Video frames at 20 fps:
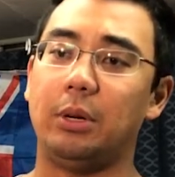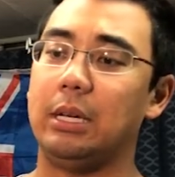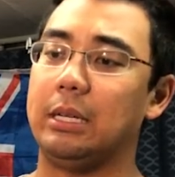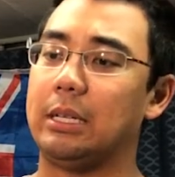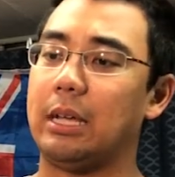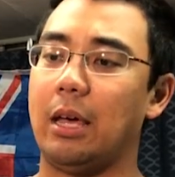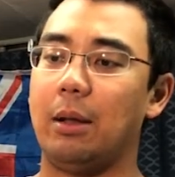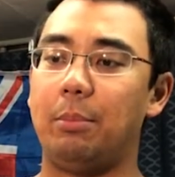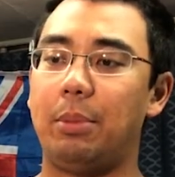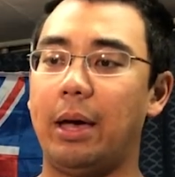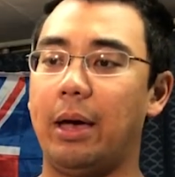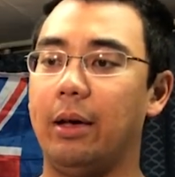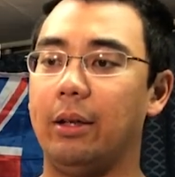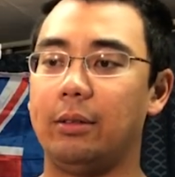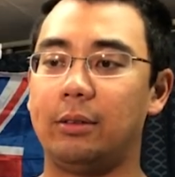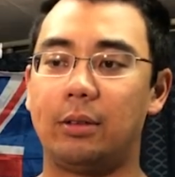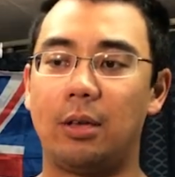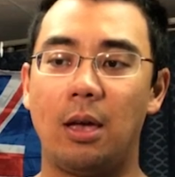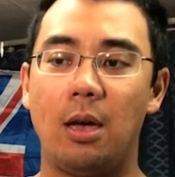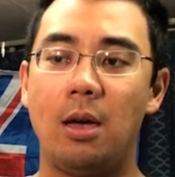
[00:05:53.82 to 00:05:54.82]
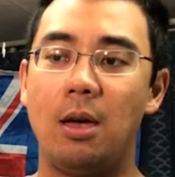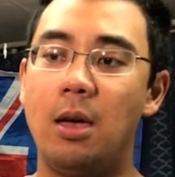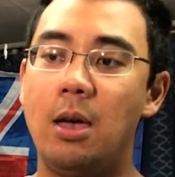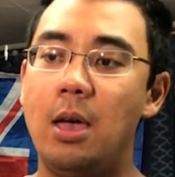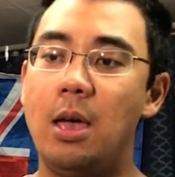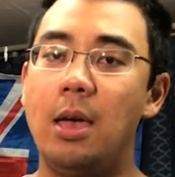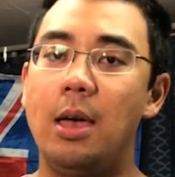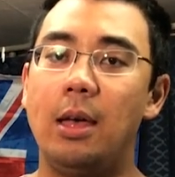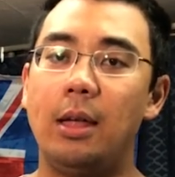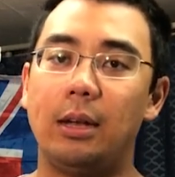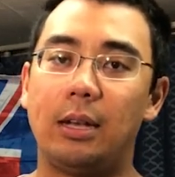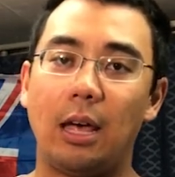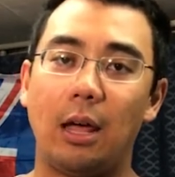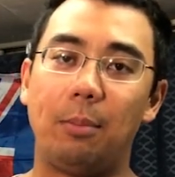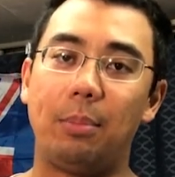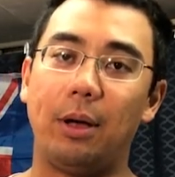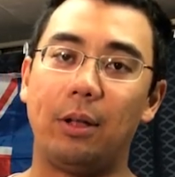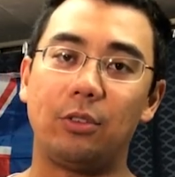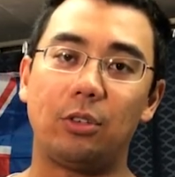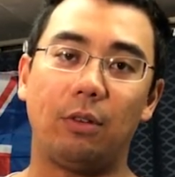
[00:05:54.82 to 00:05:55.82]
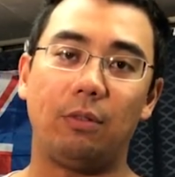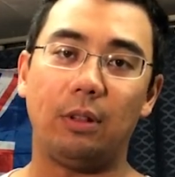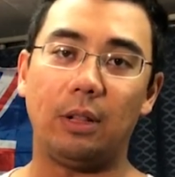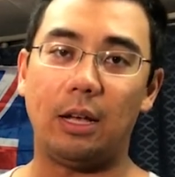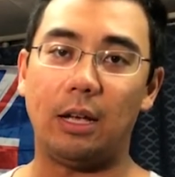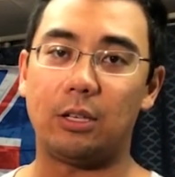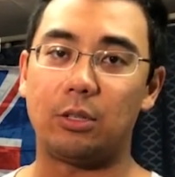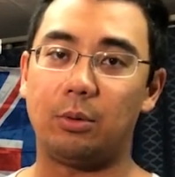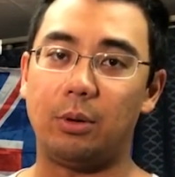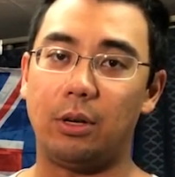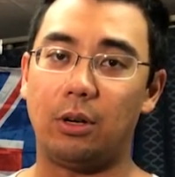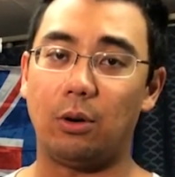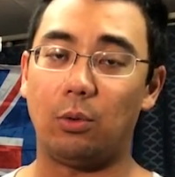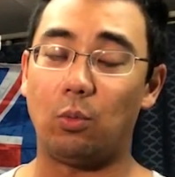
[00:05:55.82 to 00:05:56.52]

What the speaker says: week, 10 pounds. 10 pounds over last week,